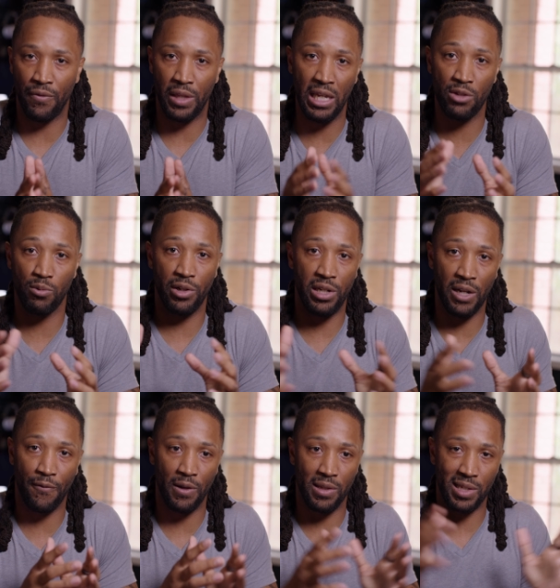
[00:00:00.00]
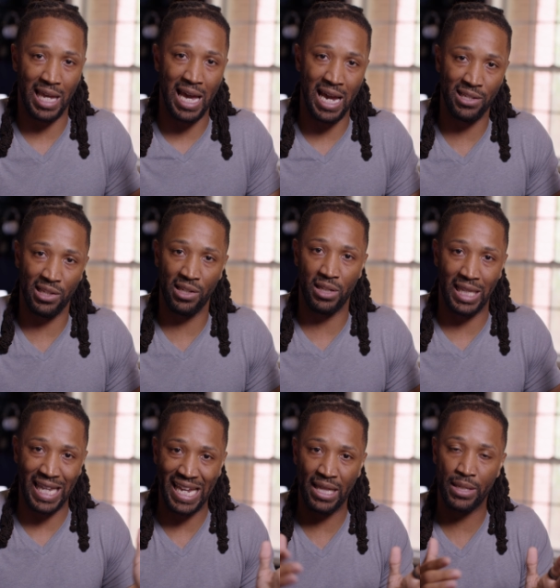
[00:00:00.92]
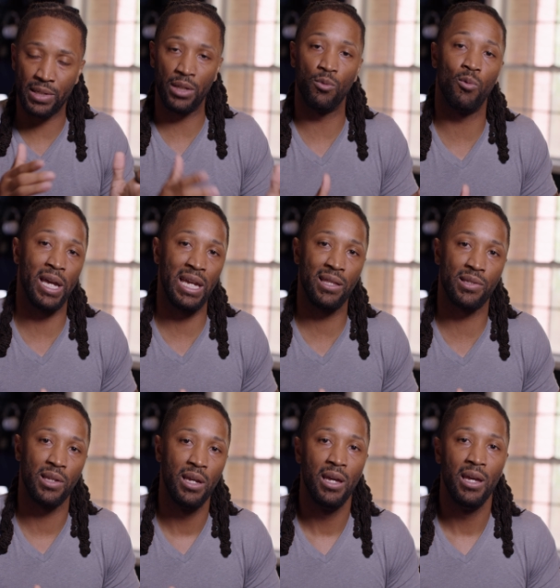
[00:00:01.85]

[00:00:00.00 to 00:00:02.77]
these were different sizes, lengths, and weights,